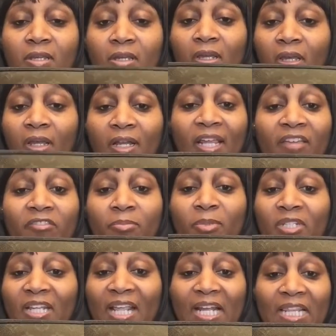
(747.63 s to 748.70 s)
And I haven't put
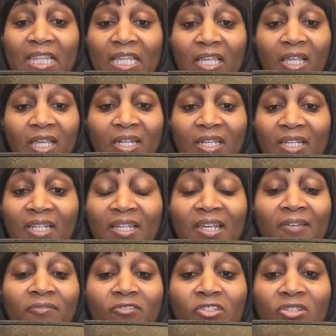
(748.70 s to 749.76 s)
anything on it, I've
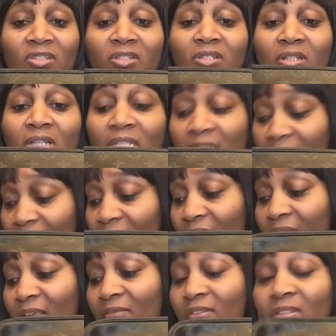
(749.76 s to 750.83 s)
just cleaned the
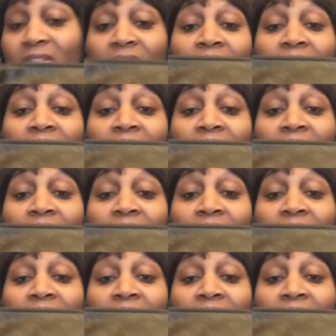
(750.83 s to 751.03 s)
canvas.